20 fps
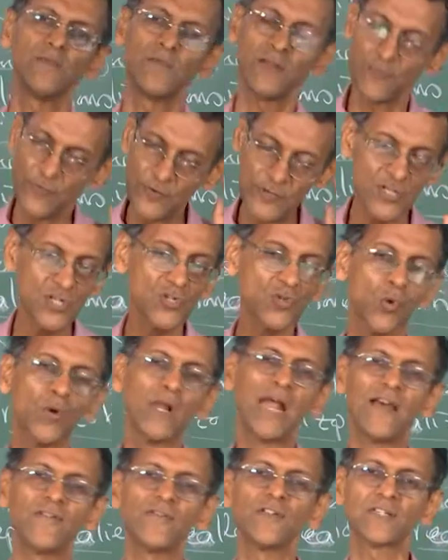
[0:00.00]
but we just do not
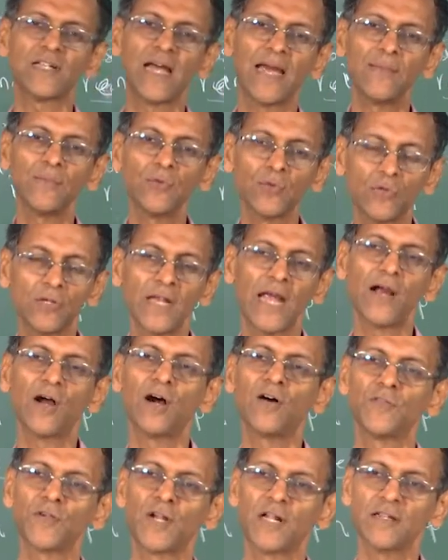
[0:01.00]
have the time to take
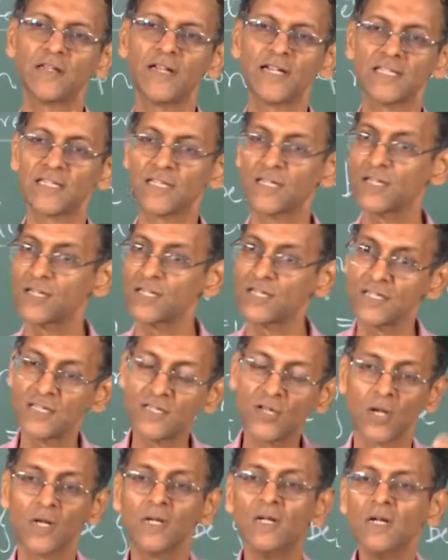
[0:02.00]
off on other excursions
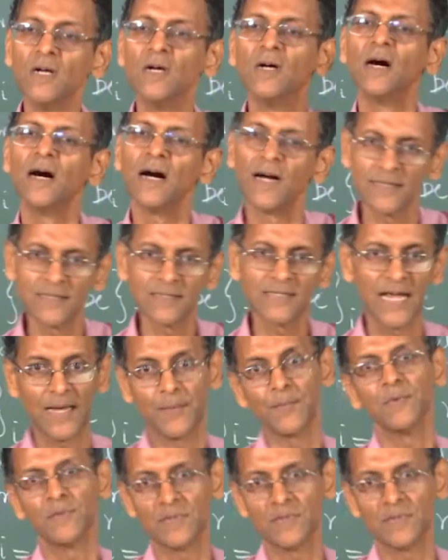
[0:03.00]
on other type,